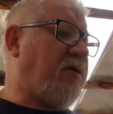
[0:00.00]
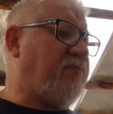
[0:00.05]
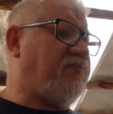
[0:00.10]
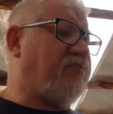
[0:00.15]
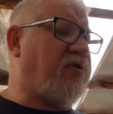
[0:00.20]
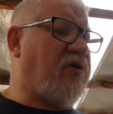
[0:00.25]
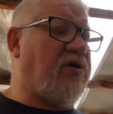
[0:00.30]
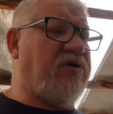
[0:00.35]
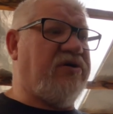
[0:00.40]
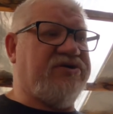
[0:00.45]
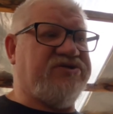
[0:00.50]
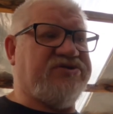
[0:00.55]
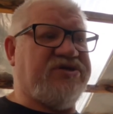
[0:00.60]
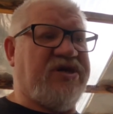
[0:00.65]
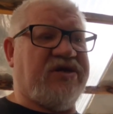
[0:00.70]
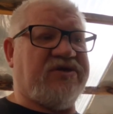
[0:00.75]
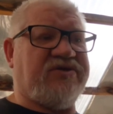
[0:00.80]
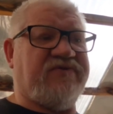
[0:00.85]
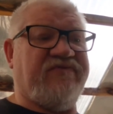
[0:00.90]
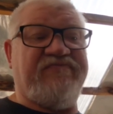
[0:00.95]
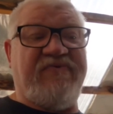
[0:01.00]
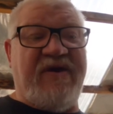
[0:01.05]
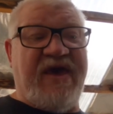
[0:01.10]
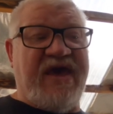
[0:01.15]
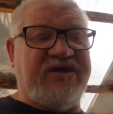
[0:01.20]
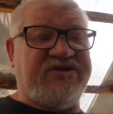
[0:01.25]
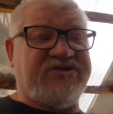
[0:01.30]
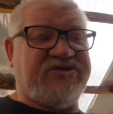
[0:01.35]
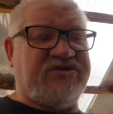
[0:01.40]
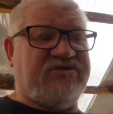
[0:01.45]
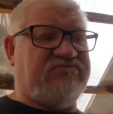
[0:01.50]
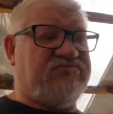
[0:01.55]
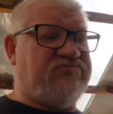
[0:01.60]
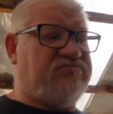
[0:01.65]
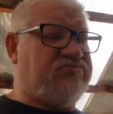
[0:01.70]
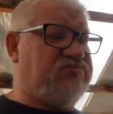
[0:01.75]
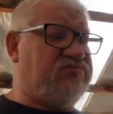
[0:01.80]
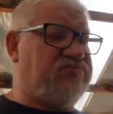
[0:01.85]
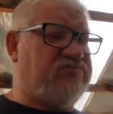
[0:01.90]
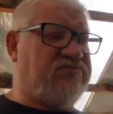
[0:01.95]
project of passion,
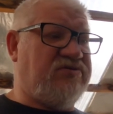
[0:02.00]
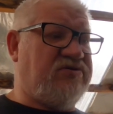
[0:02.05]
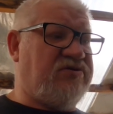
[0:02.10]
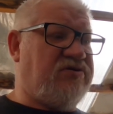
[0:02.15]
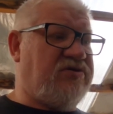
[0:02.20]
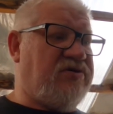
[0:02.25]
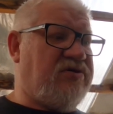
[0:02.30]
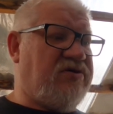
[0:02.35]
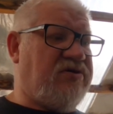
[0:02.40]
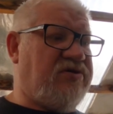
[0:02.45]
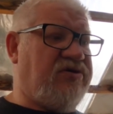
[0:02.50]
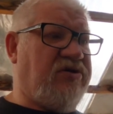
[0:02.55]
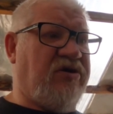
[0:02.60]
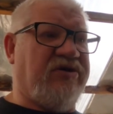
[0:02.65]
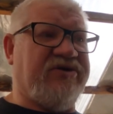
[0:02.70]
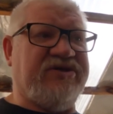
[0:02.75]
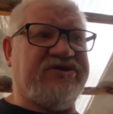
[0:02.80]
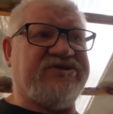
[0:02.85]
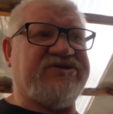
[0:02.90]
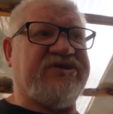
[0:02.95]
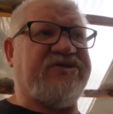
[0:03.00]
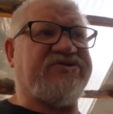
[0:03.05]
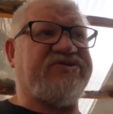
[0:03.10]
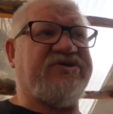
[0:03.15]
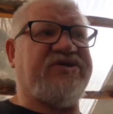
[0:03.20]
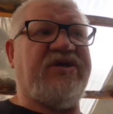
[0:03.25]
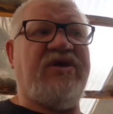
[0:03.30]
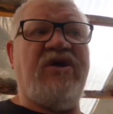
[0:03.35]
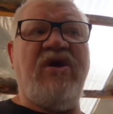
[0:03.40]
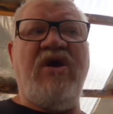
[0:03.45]
not necessity.